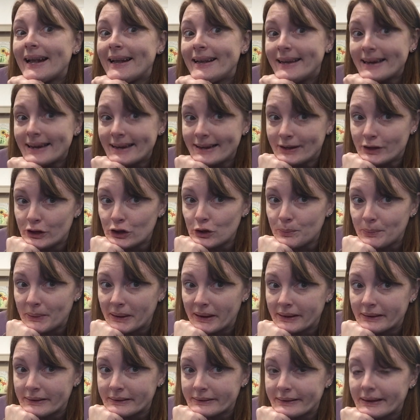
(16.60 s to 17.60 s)
Did you
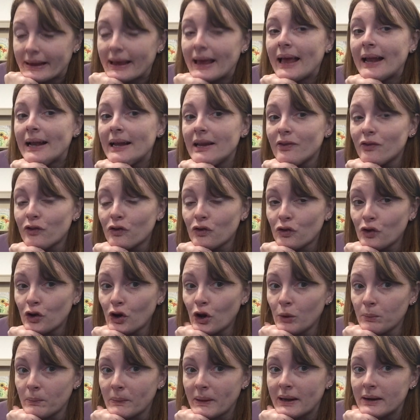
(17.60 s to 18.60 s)
build any
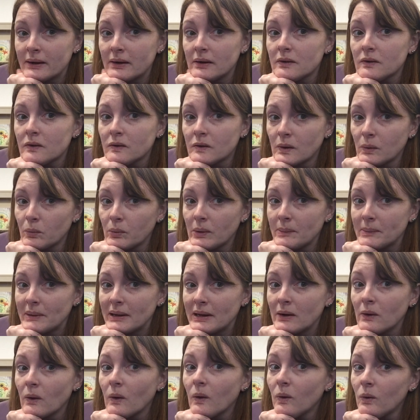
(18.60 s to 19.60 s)
snowmen, snow
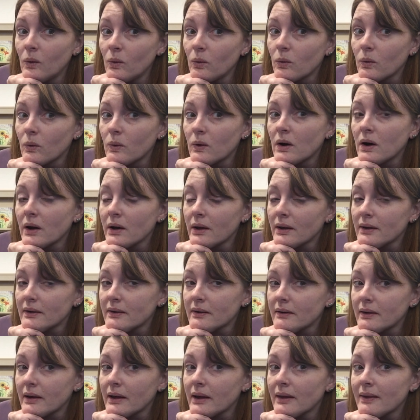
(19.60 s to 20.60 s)
women? Or I heard
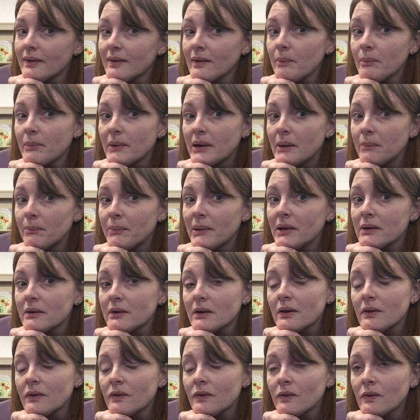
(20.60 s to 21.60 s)
today somebody built
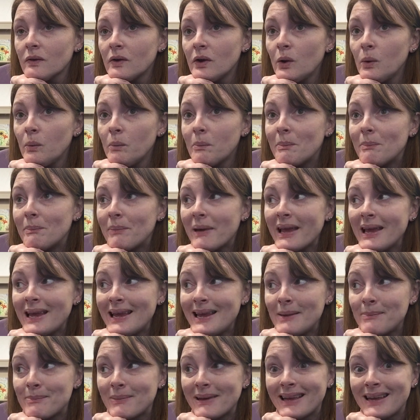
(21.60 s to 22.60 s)
a snow
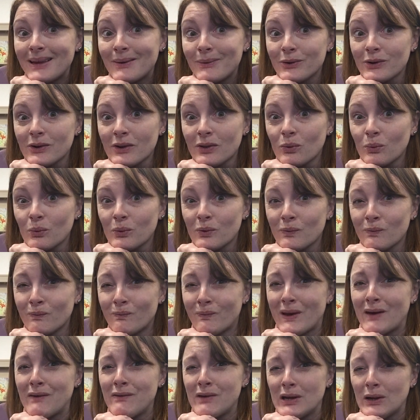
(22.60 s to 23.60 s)
baby, which I thought was
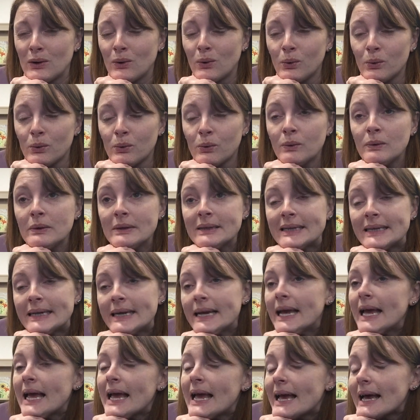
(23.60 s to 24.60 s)
very cool.
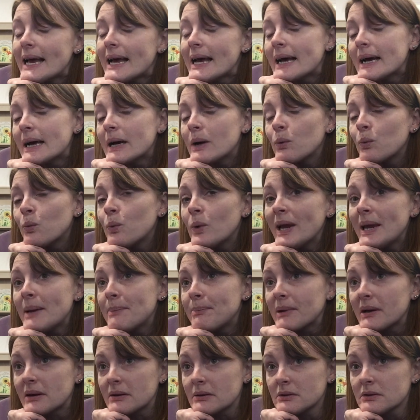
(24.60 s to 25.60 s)
We
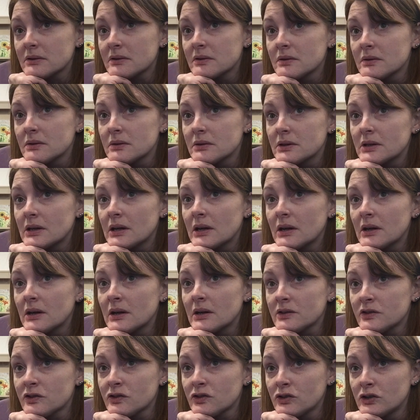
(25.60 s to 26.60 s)
built
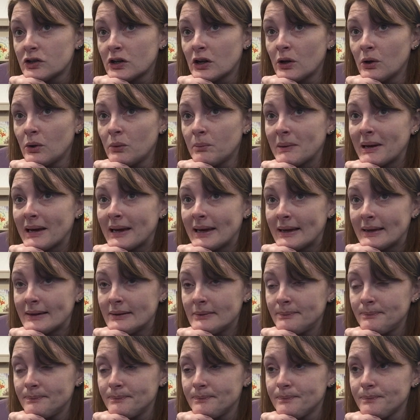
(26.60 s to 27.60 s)
a
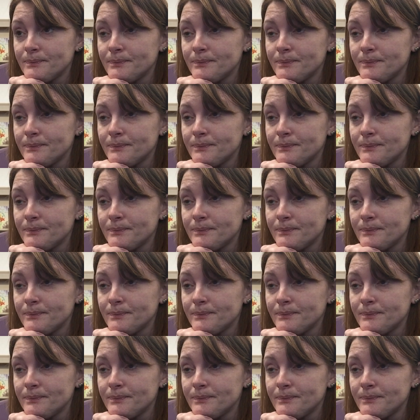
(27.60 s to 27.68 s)
snowman.